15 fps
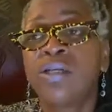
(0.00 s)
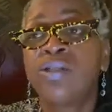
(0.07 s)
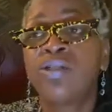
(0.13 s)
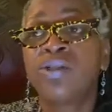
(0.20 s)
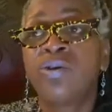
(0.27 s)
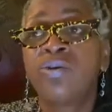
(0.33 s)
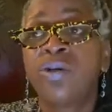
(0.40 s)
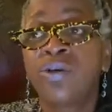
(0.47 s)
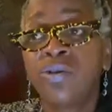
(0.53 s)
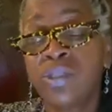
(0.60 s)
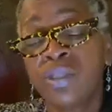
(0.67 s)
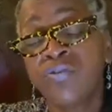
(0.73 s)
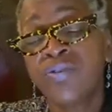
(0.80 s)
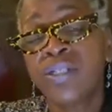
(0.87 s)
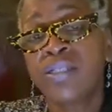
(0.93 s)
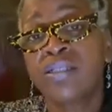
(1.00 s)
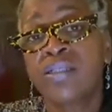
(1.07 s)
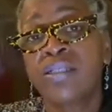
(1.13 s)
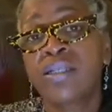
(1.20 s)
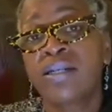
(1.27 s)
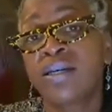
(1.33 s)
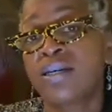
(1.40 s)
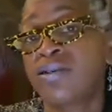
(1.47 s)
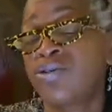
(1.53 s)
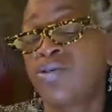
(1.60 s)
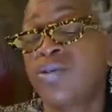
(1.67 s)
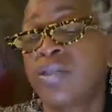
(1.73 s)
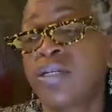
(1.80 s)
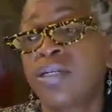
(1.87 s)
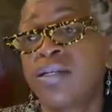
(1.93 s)
So those are the reasons that I
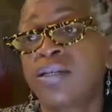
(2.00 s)
enjoy the gig